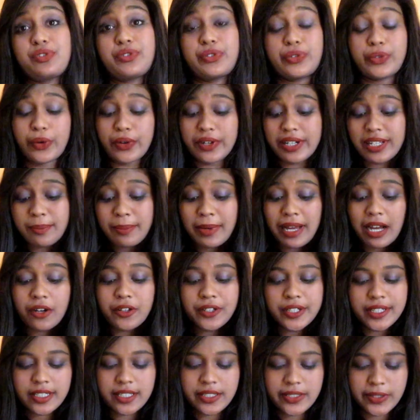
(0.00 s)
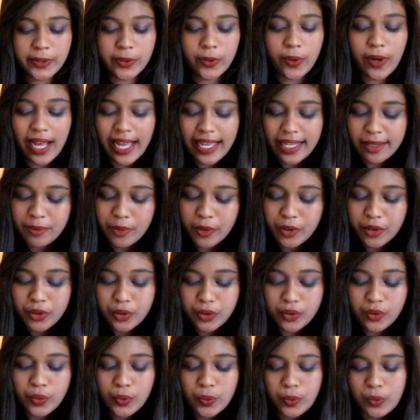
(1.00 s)
sorry about it. So I'm going
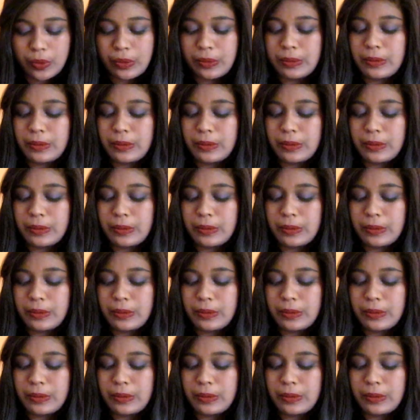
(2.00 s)
to